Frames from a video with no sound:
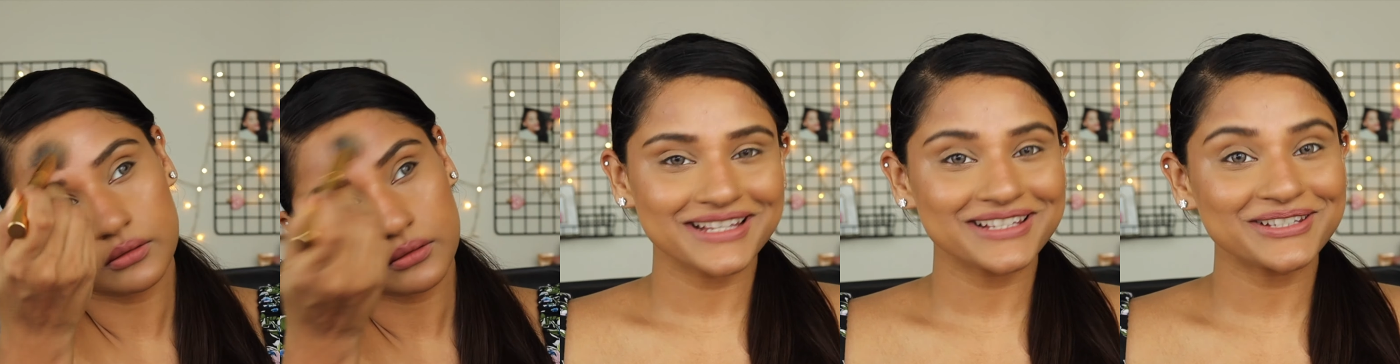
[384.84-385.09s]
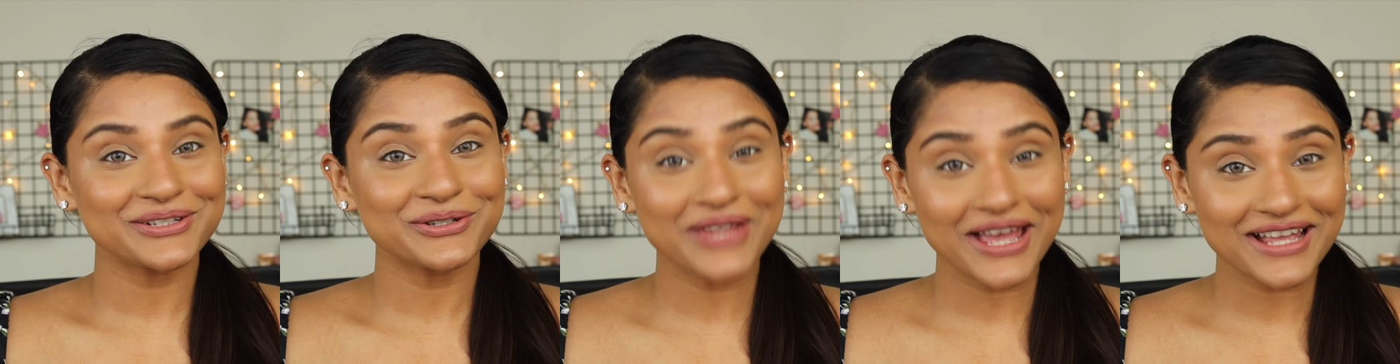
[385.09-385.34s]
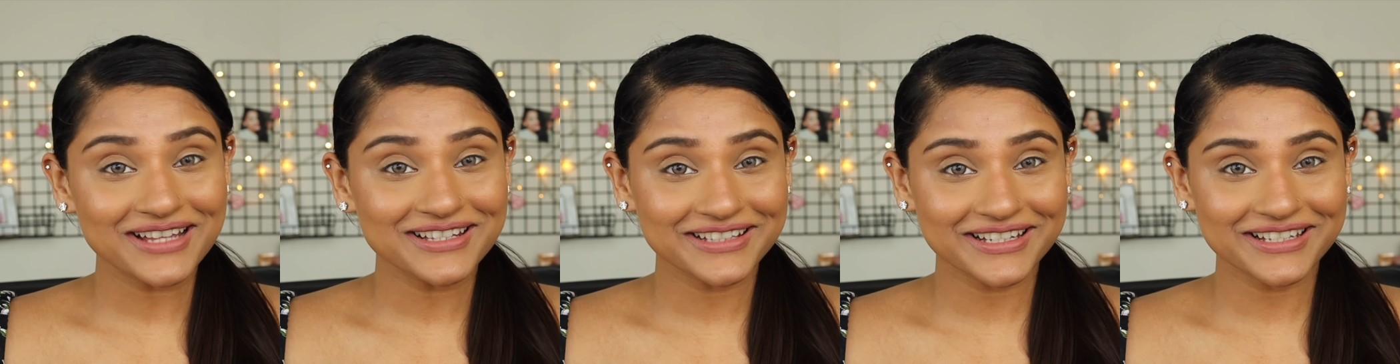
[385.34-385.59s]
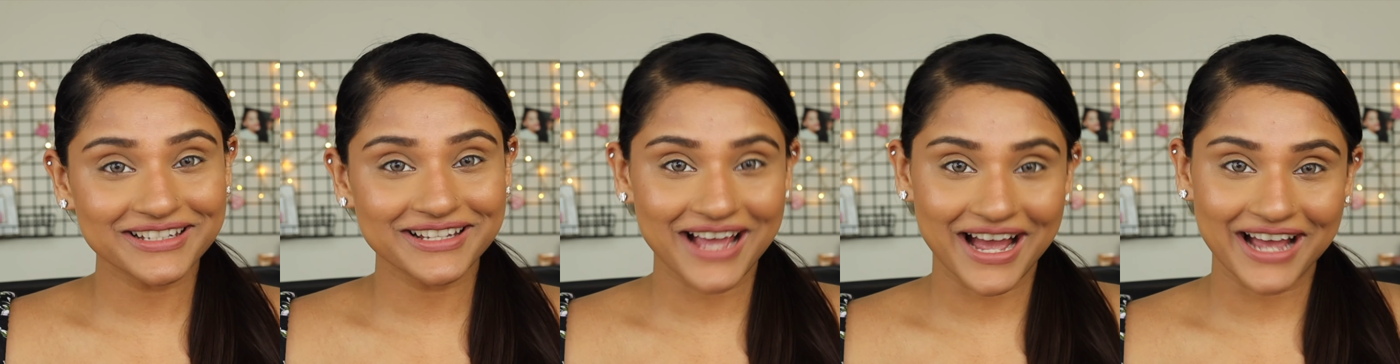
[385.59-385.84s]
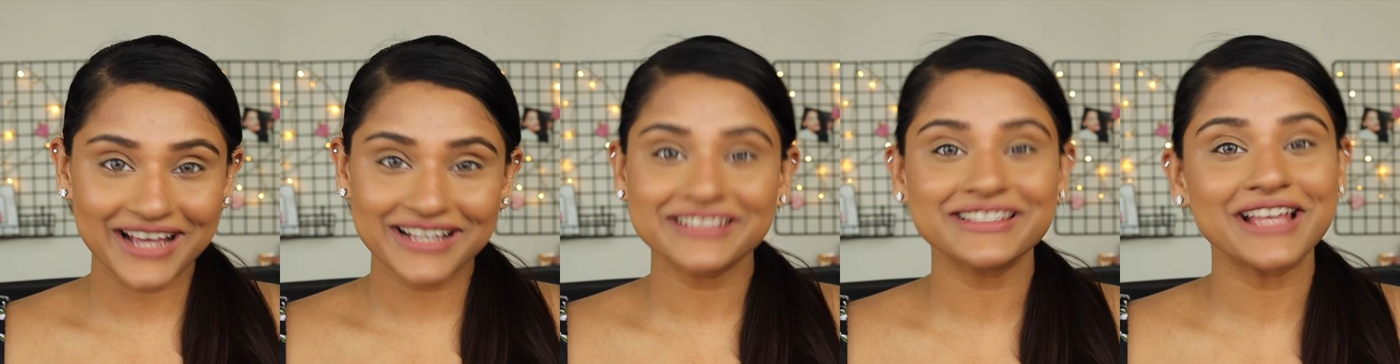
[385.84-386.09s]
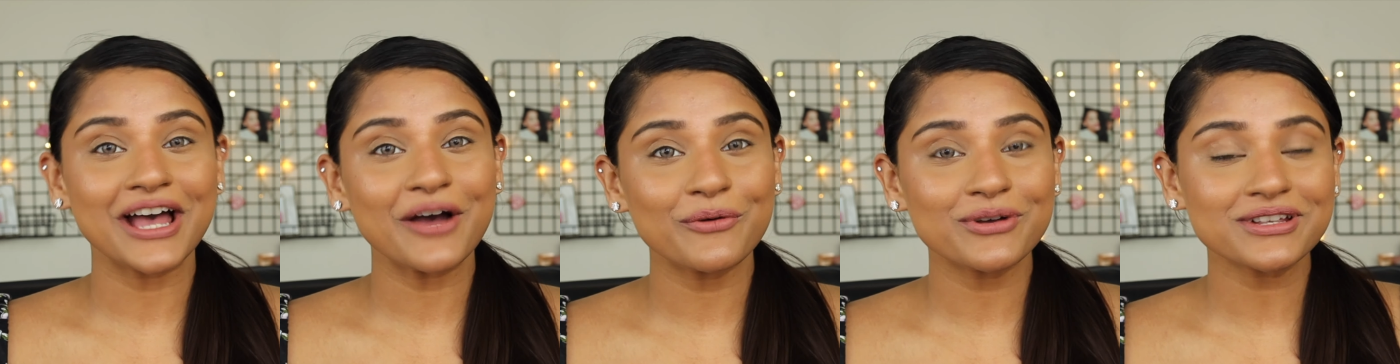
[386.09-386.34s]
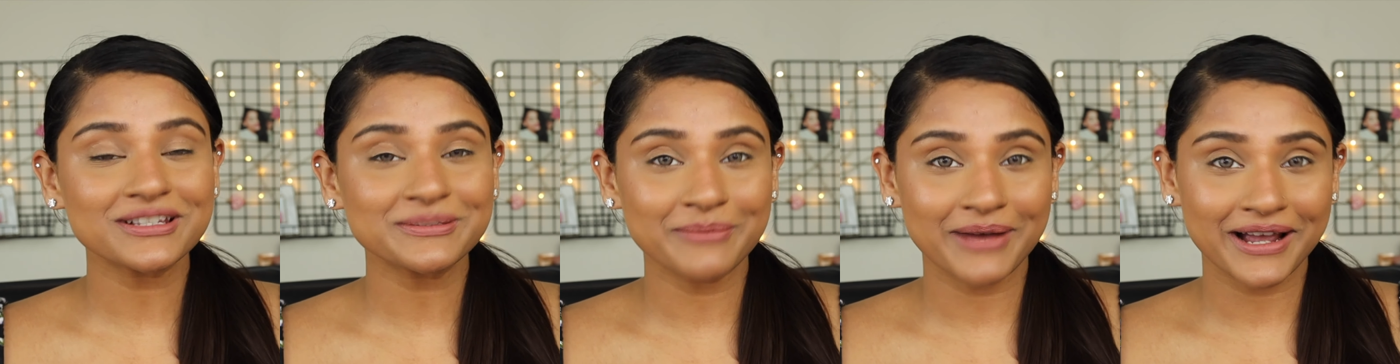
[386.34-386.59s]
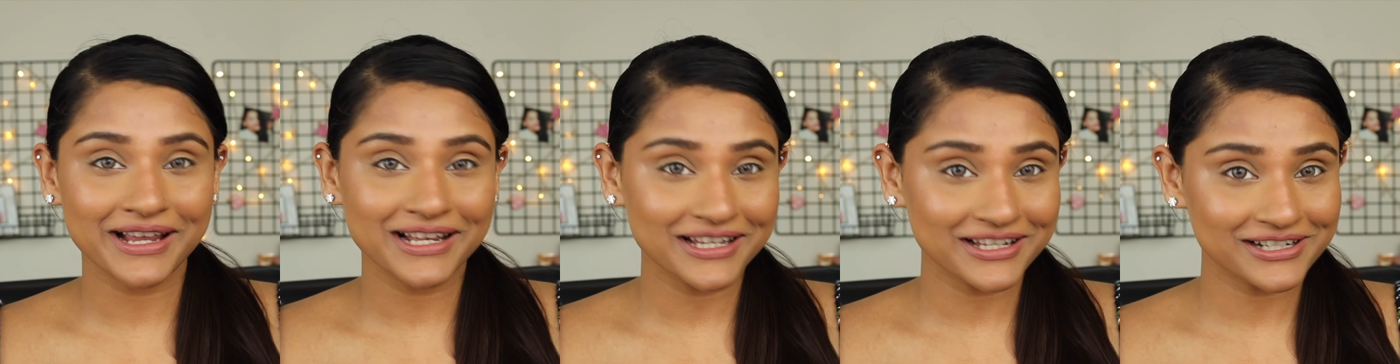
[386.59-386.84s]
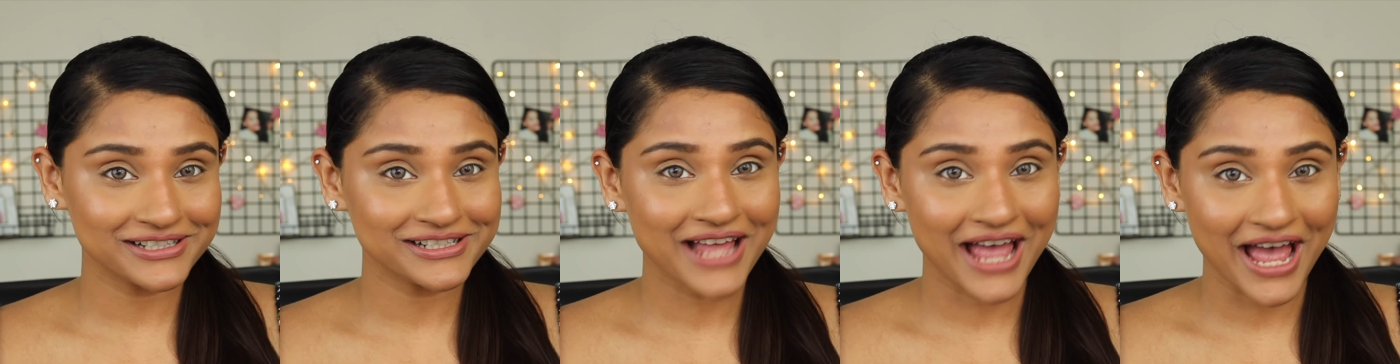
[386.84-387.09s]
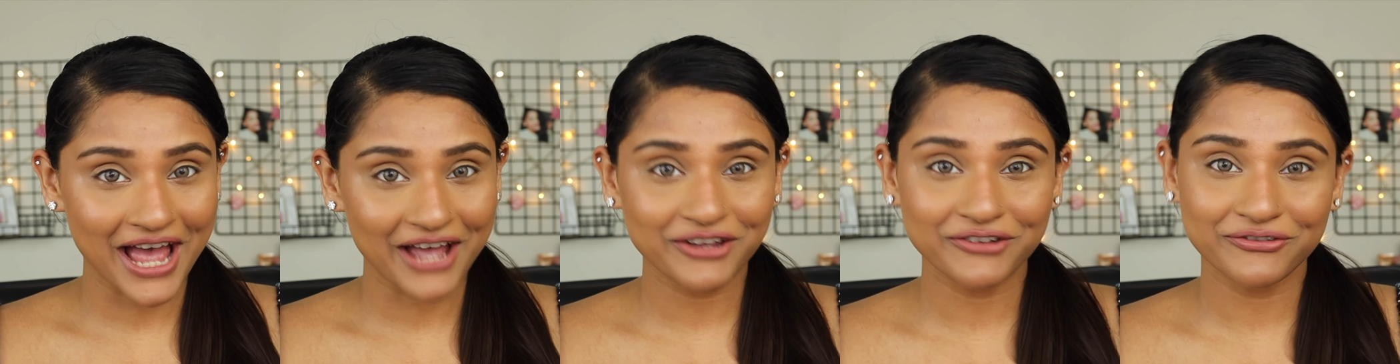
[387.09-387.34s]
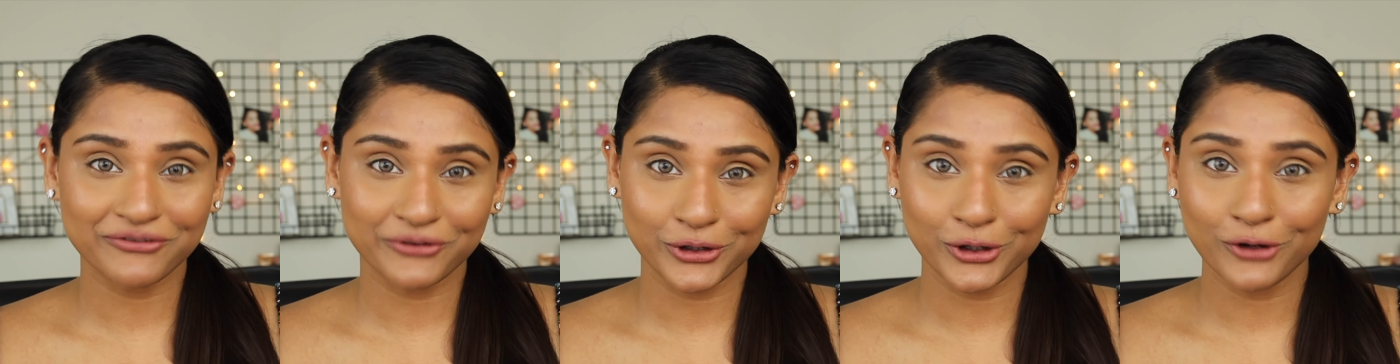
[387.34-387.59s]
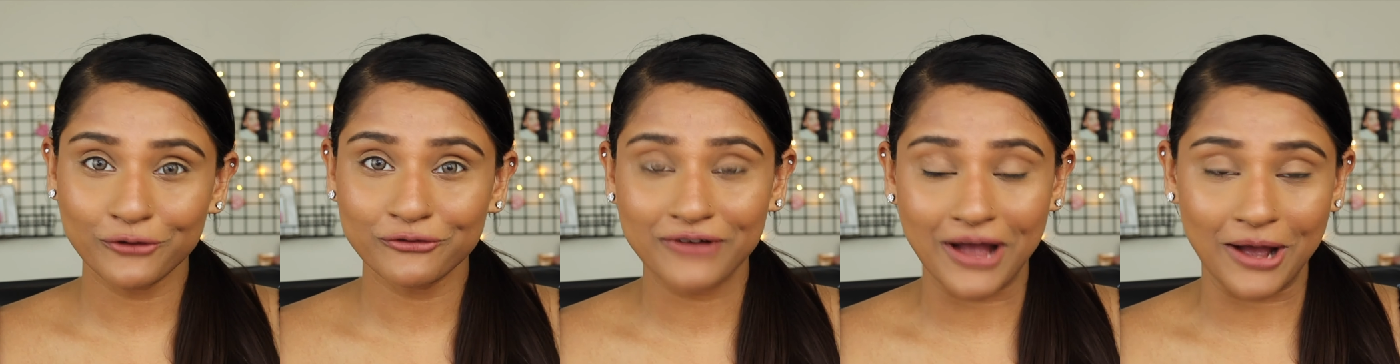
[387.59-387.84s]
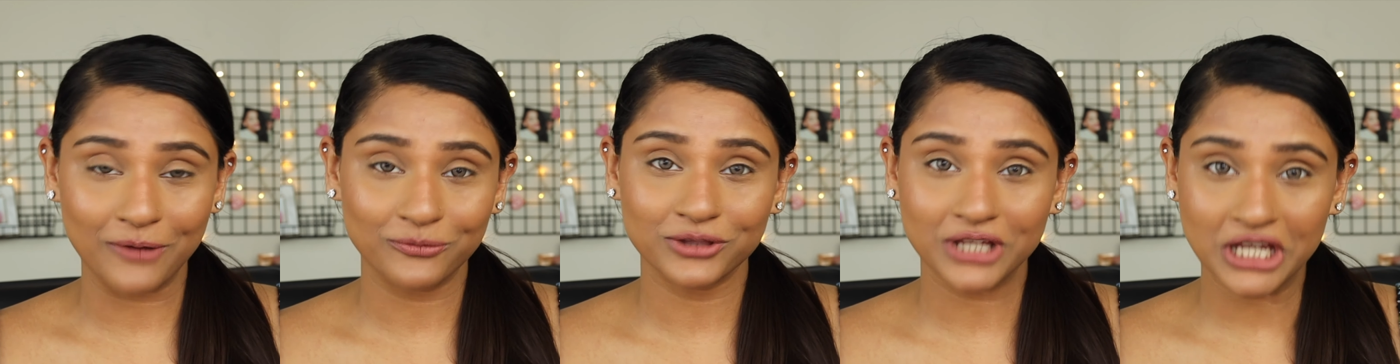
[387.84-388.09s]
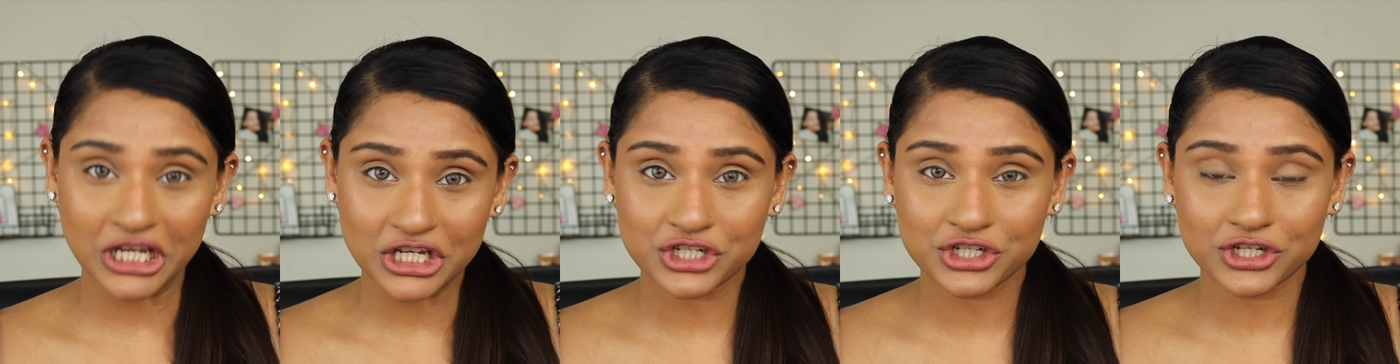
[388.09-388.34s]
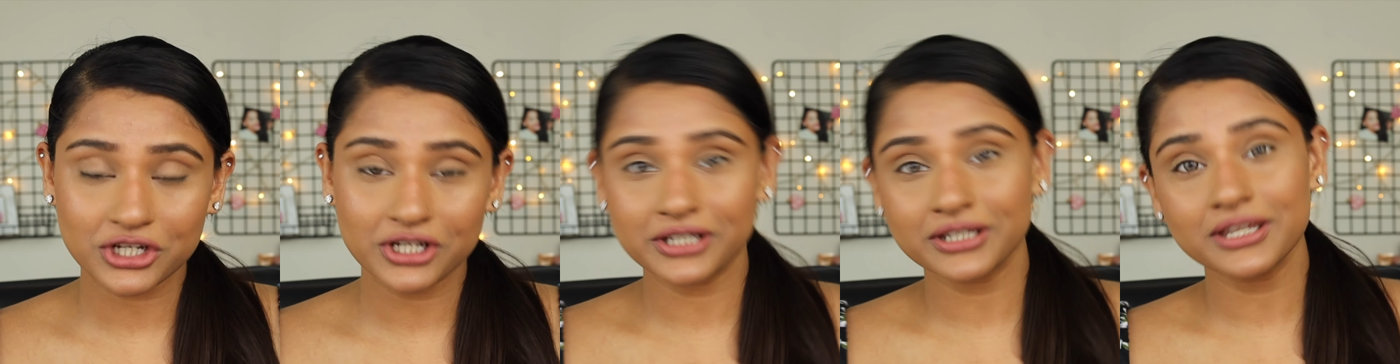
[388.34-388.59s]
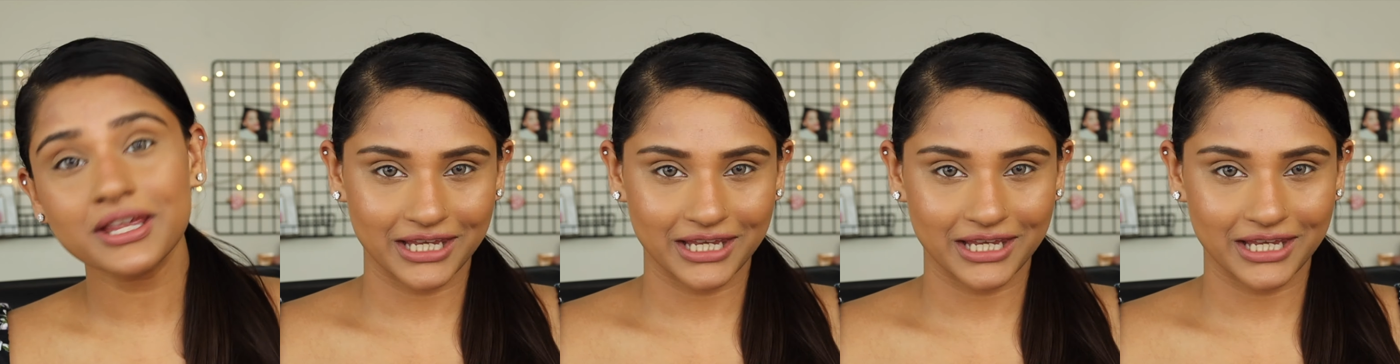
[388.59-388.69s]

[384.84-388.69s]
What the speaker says: So that's it, guys. That was my little hack for your foundation.